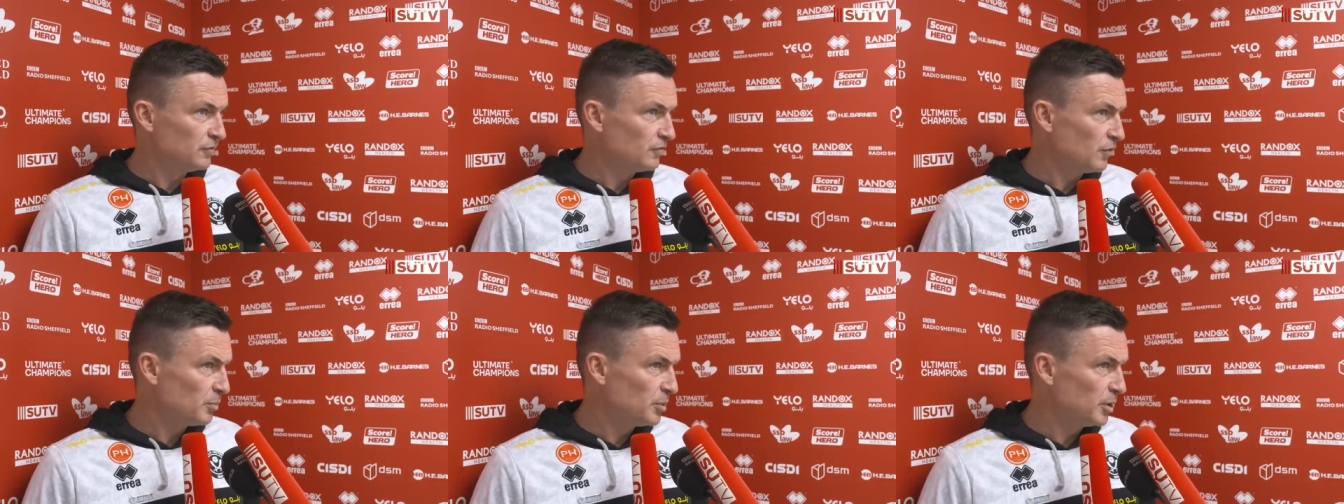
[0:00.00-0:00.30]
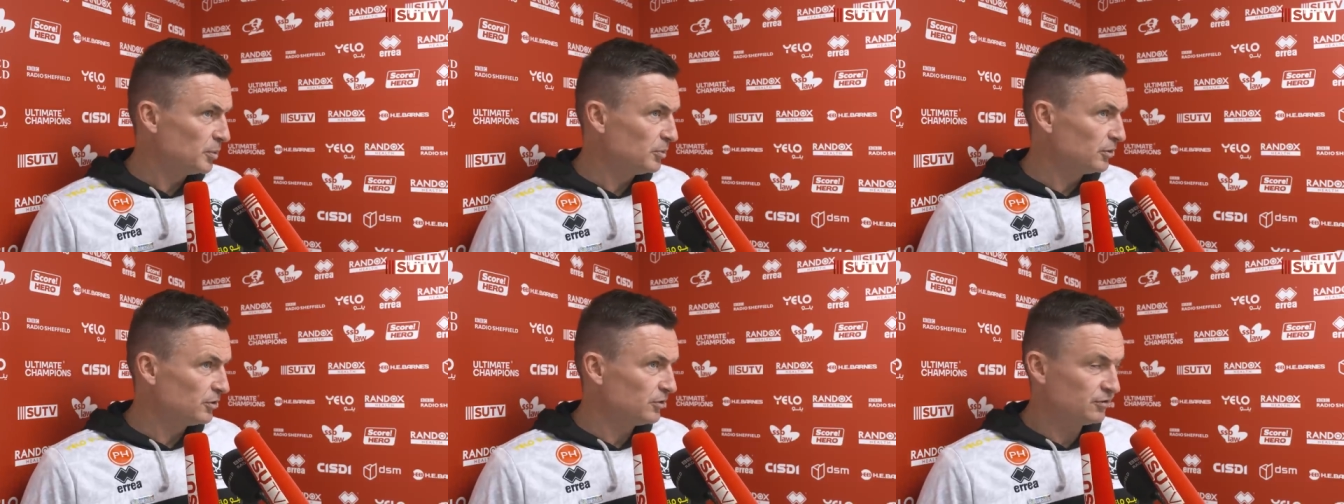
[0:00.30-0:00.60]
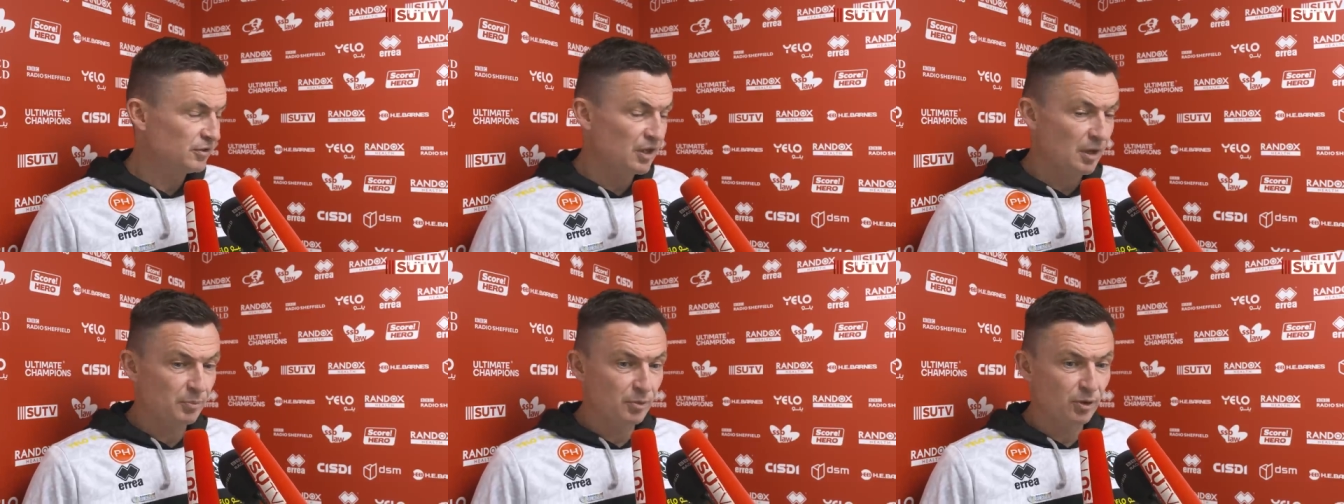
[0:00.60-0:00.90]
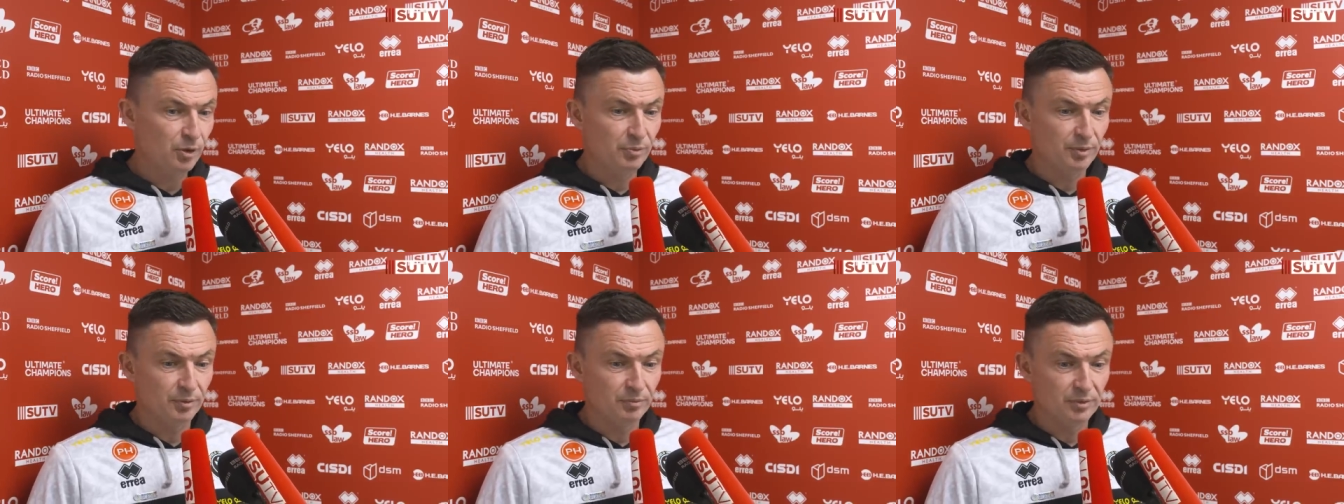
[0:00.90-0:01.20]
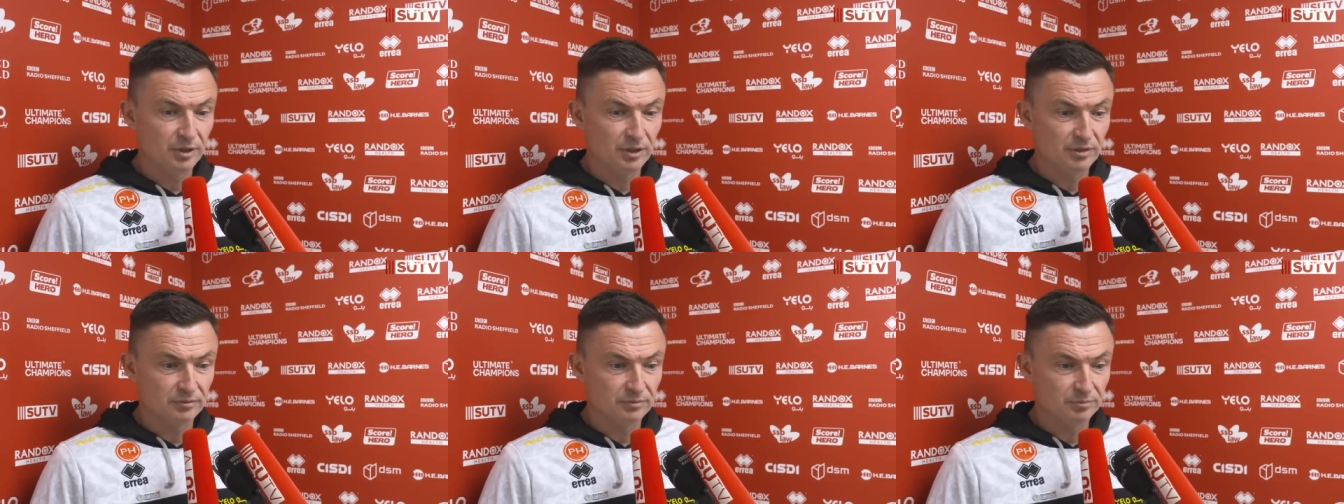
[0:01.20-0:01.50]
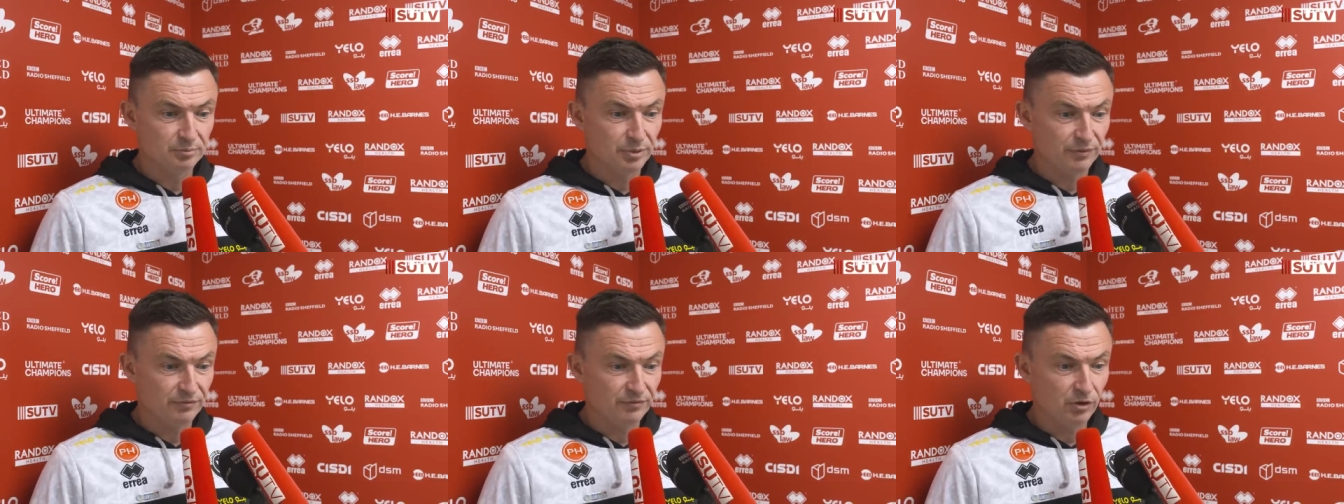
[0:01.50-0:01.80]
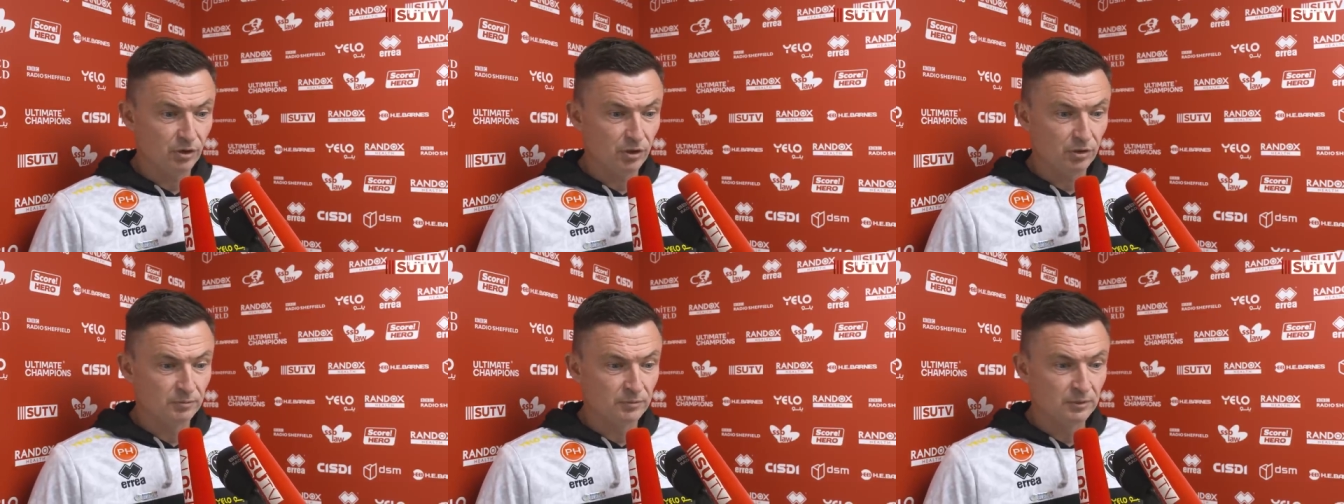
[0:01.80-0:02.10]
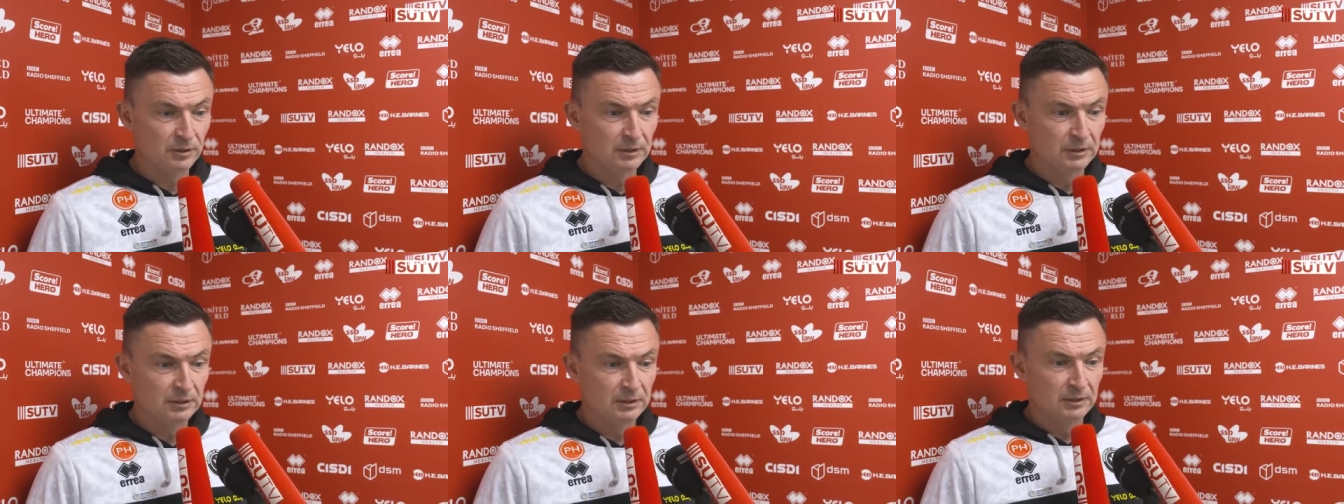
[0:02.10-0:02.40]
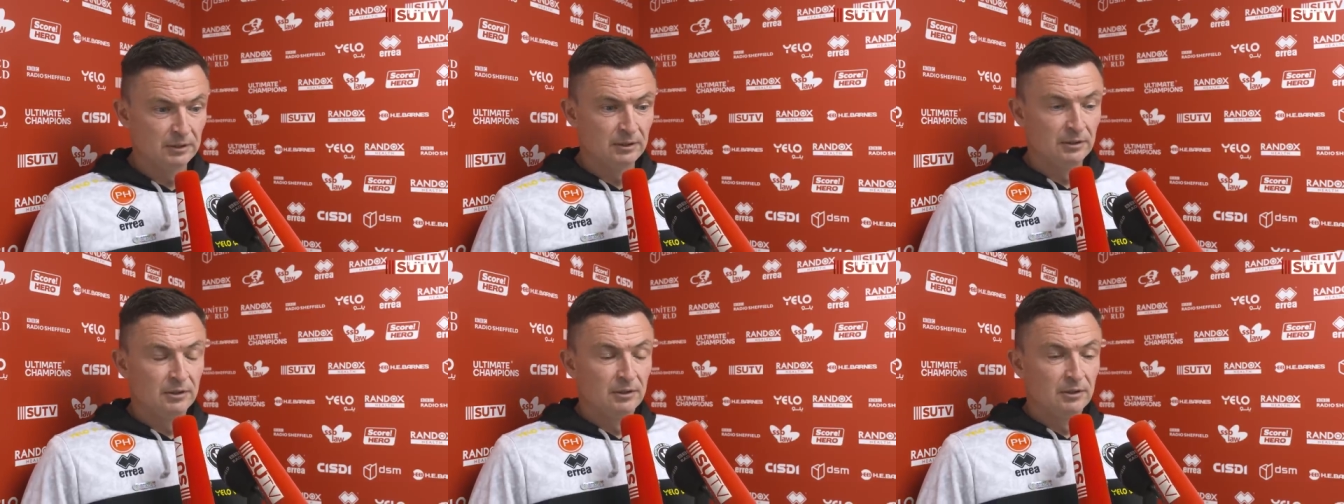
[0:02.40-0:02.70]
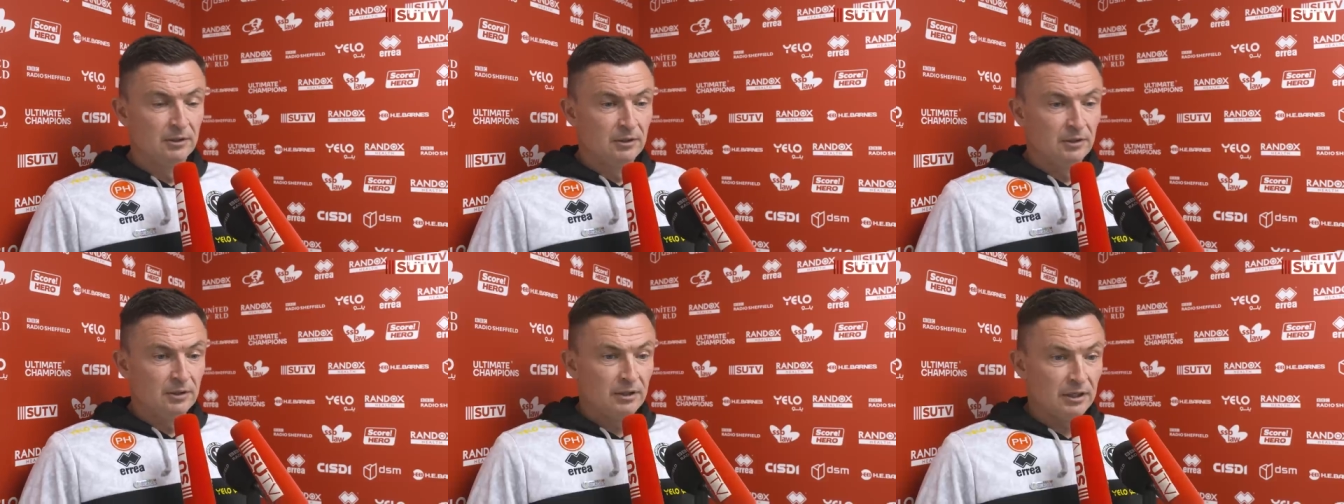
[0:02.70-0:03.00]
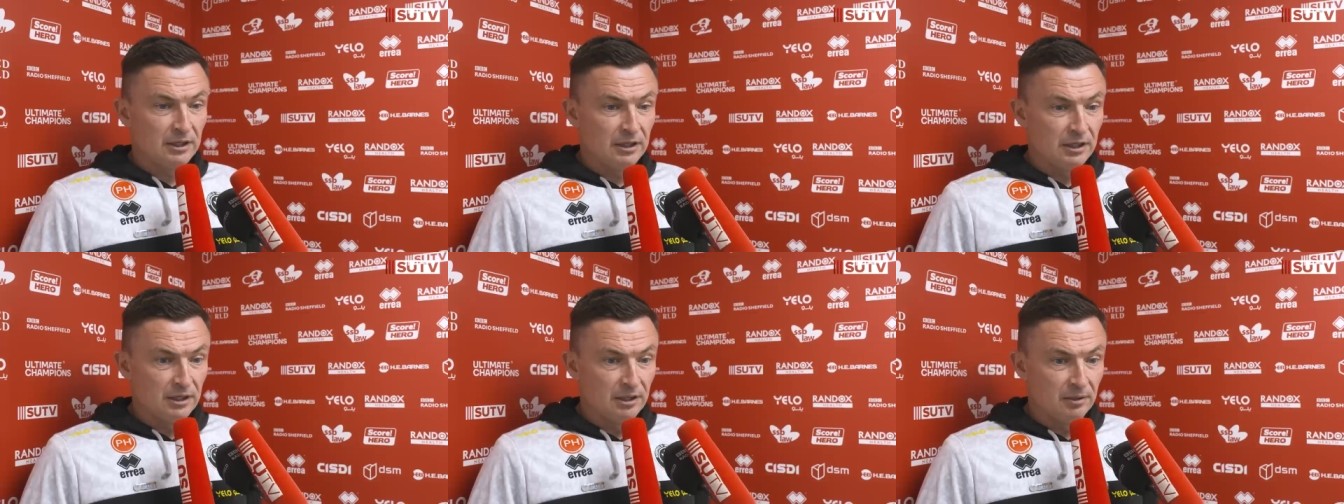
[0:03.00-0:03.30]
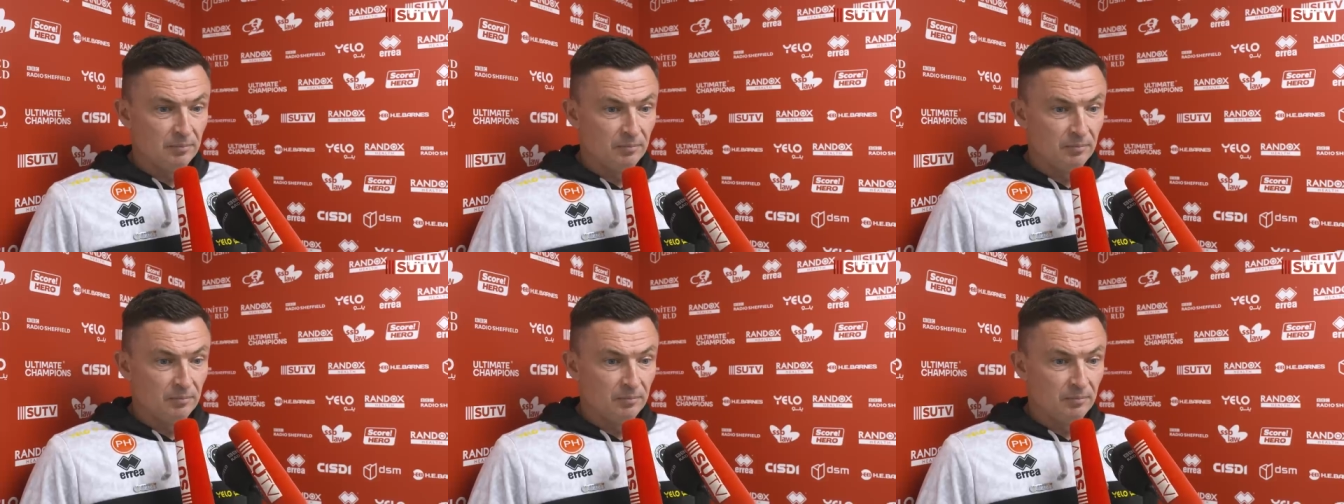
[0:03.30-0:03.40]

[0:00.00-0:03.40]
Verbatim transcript: for people to step up and perform. And